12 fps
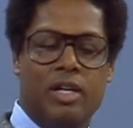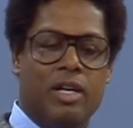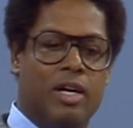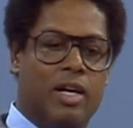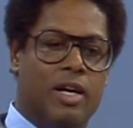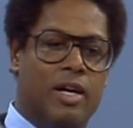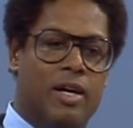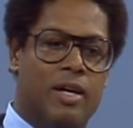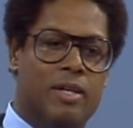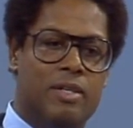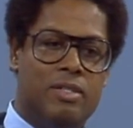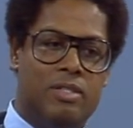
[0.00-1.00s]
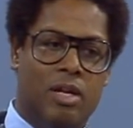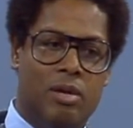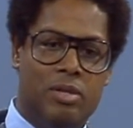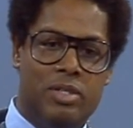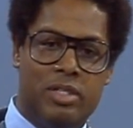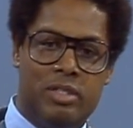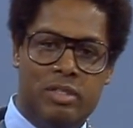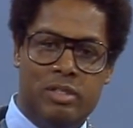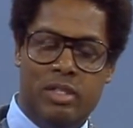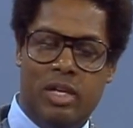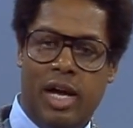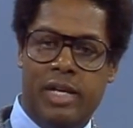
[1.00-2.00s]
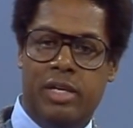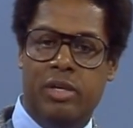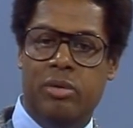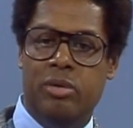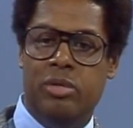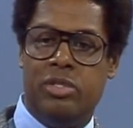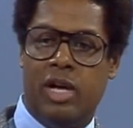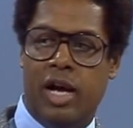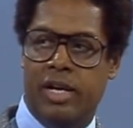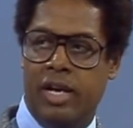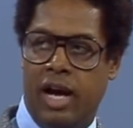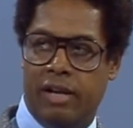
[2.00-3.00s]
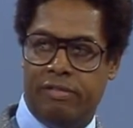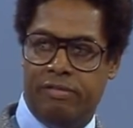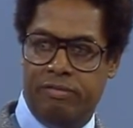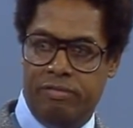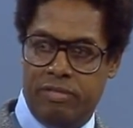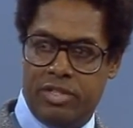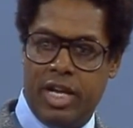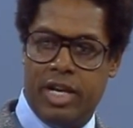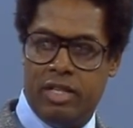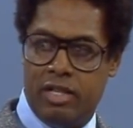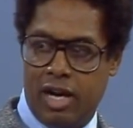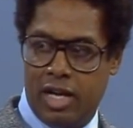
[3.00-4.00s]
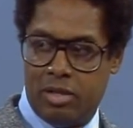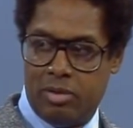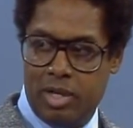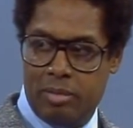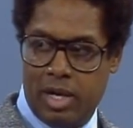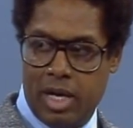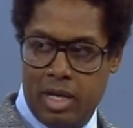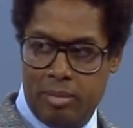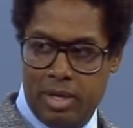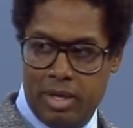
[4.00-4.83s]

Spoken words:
So that the IQs are not set in concrete by any means.